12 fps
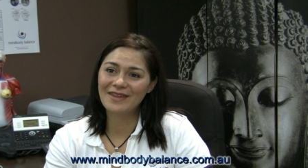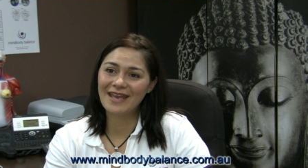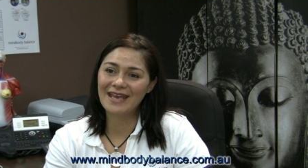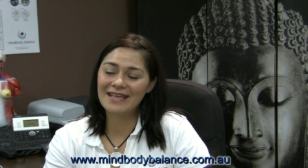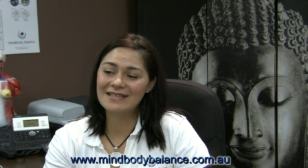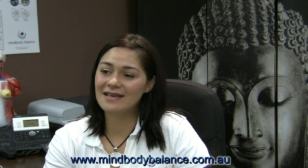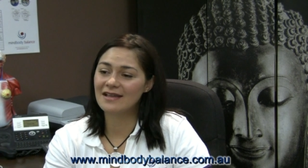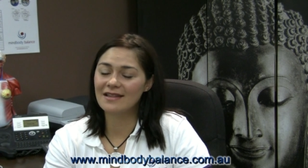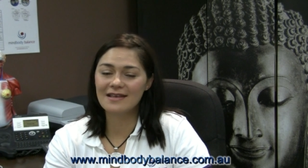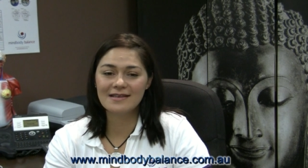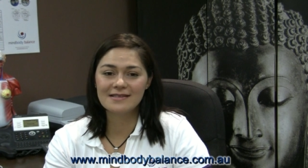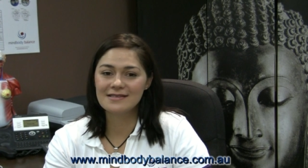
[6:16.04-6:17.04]
and
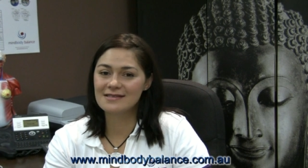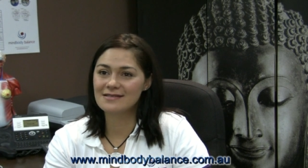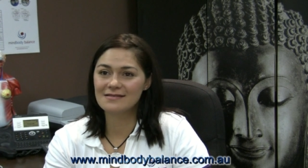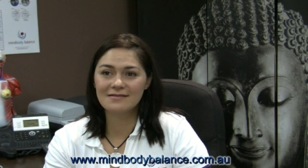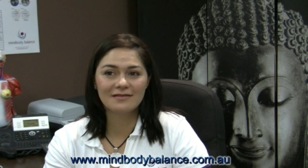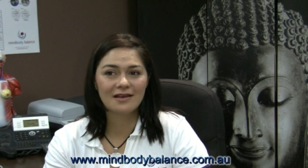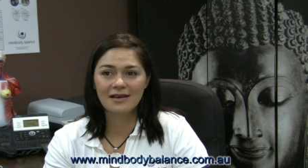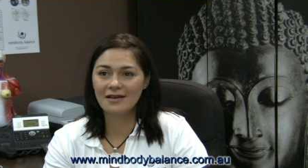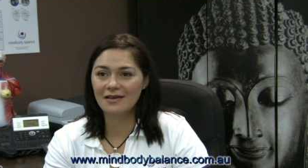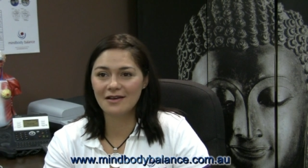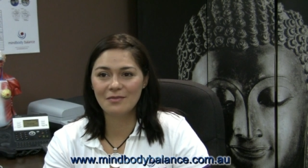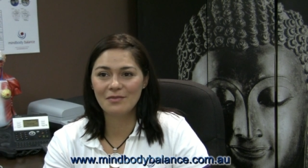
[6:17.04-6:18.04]
there's
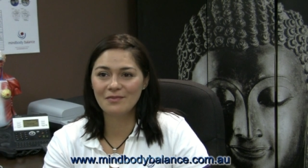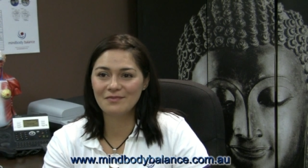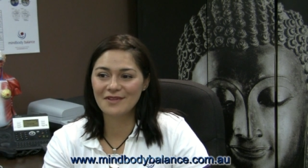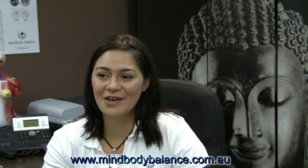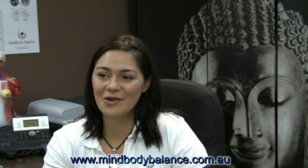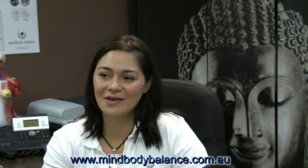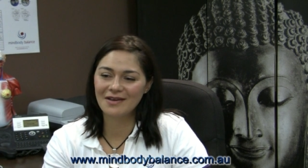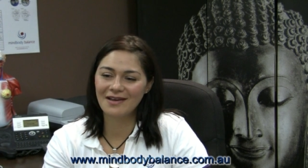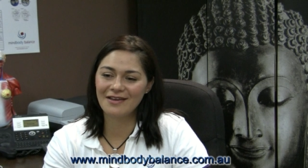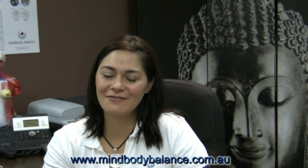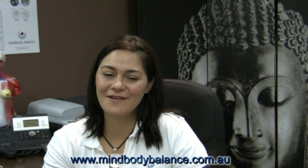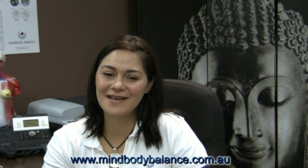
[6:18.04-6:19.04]

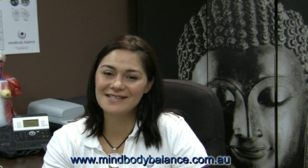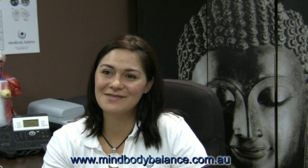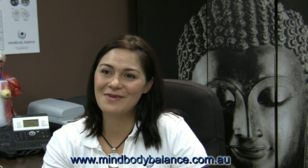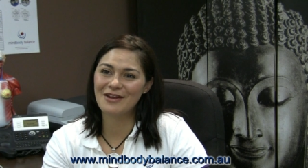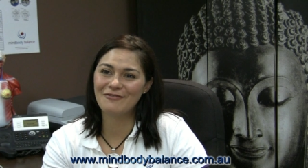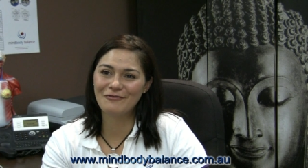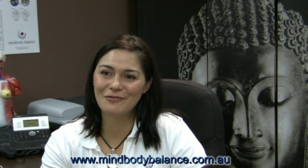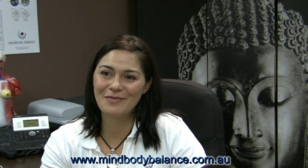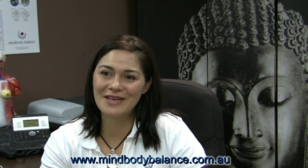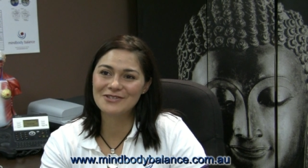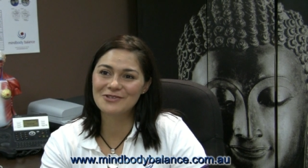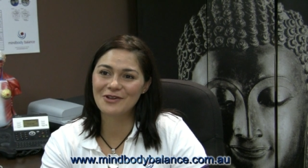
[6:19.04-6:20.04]
a vast amount of
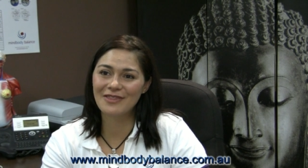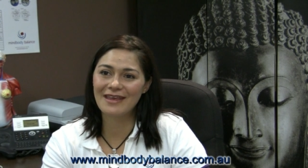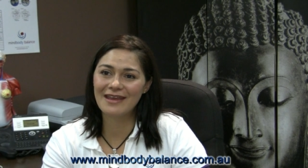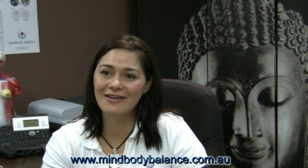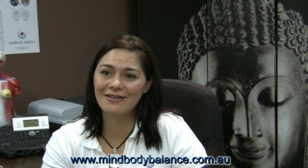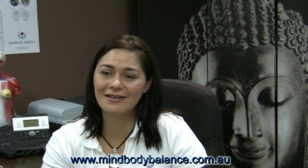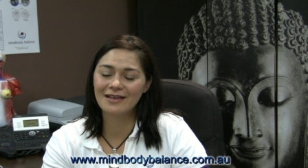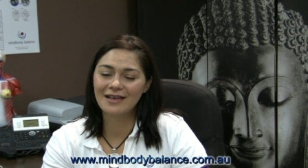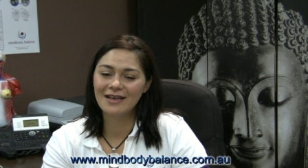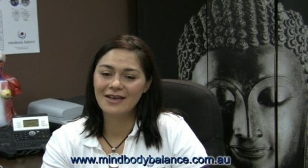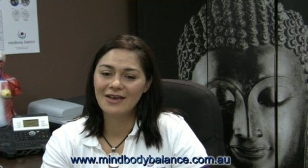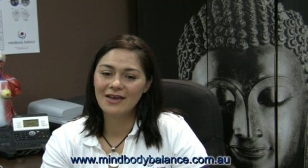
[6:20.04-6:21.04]
information on there, and
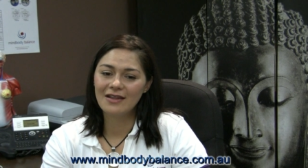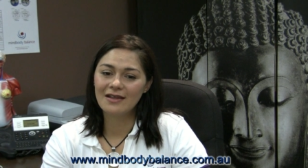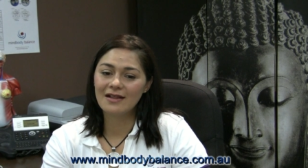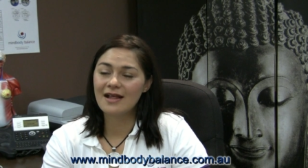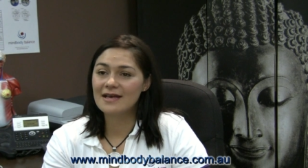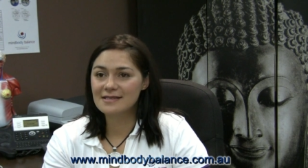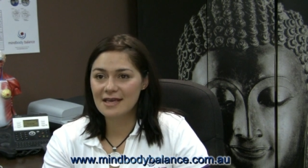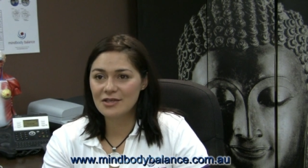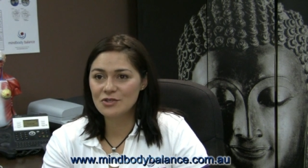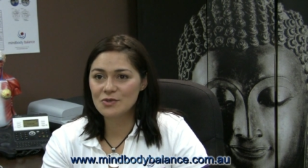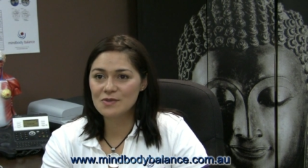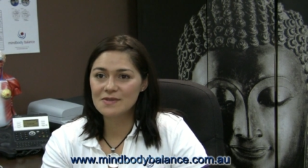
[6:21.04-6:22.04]
the class
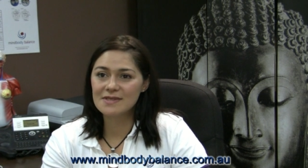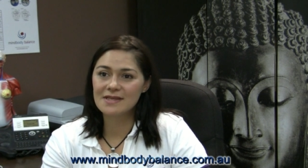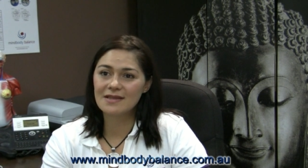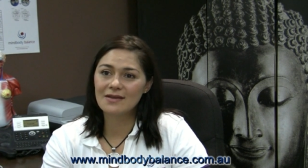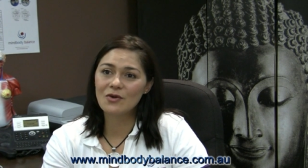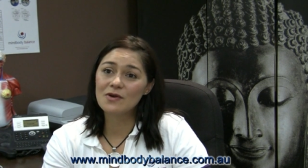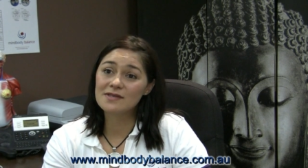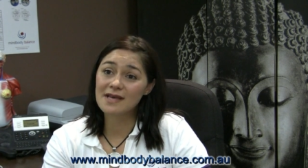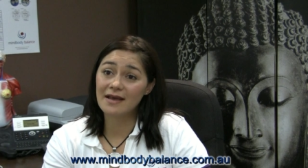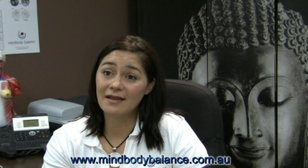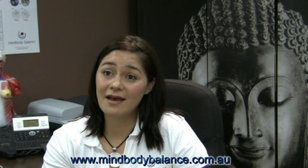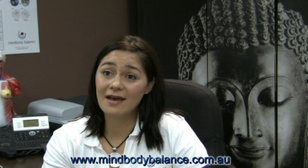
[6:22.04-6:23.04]
schedules and the course
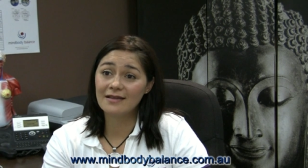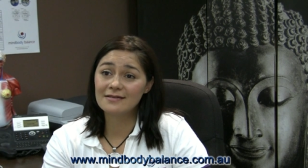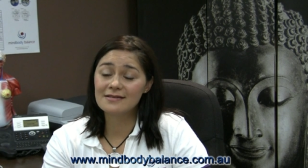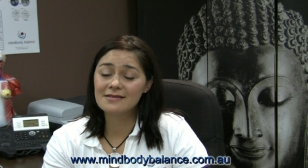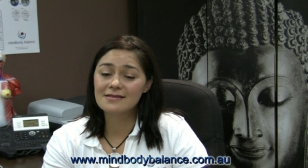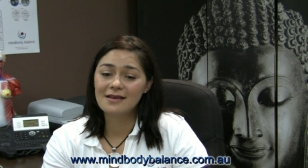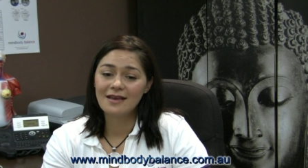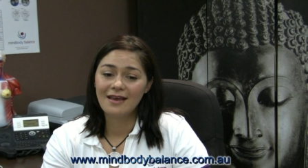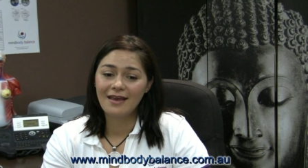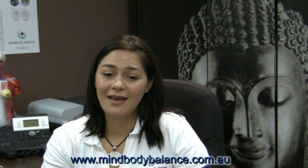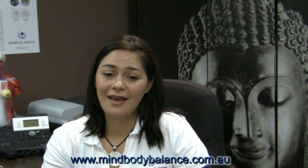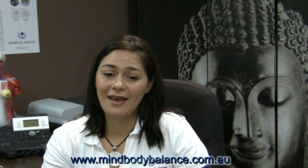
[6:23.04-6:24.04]
outlines,
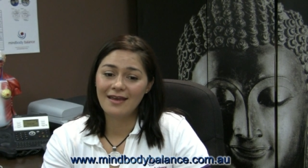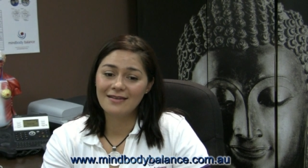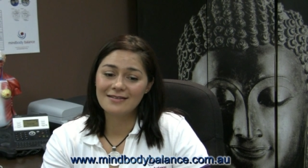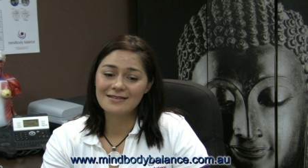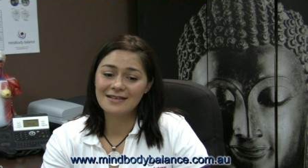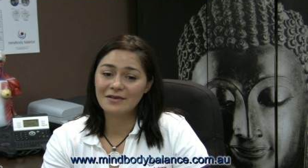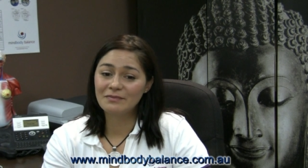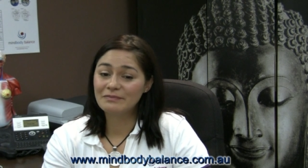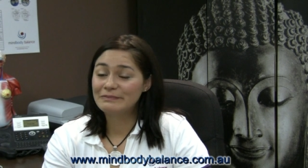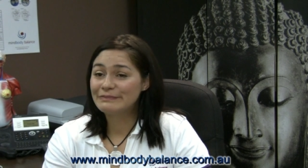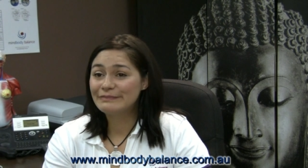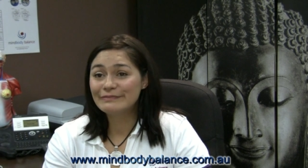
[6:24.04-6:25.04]
and
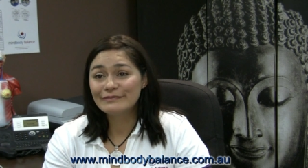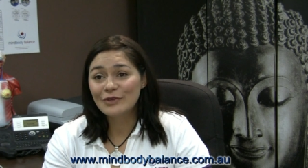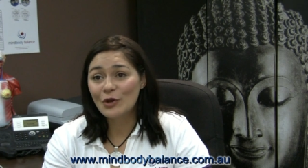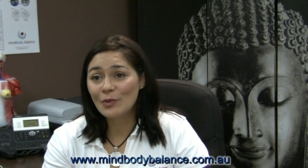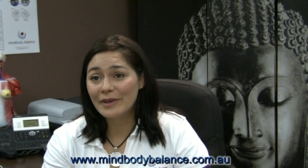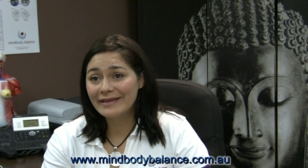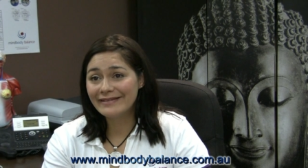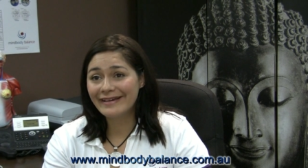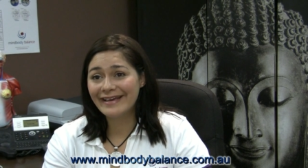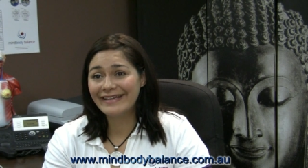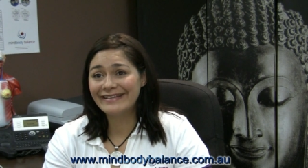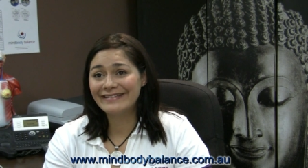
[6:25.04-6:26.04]
call me
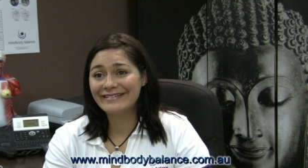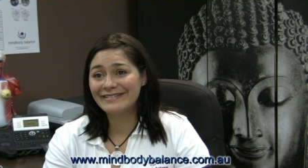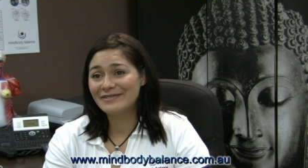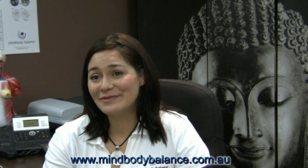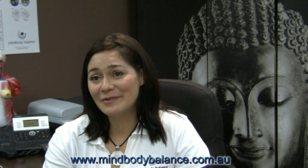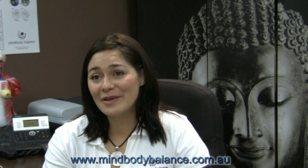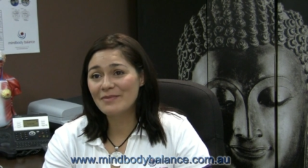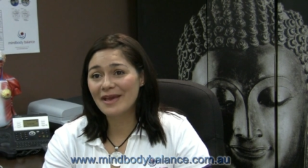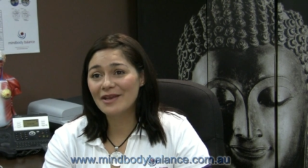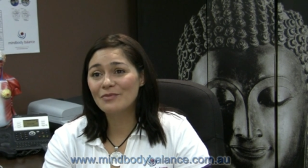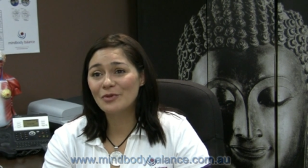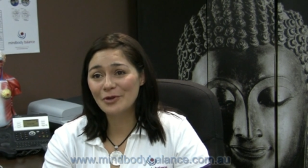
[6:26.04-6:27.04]
and we can
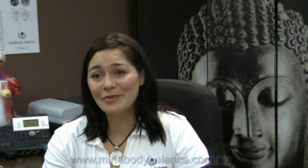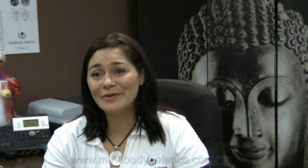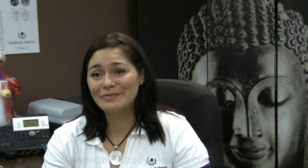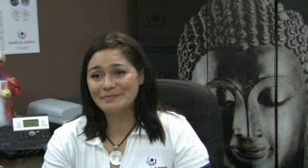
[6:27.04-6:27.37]
make an appointment.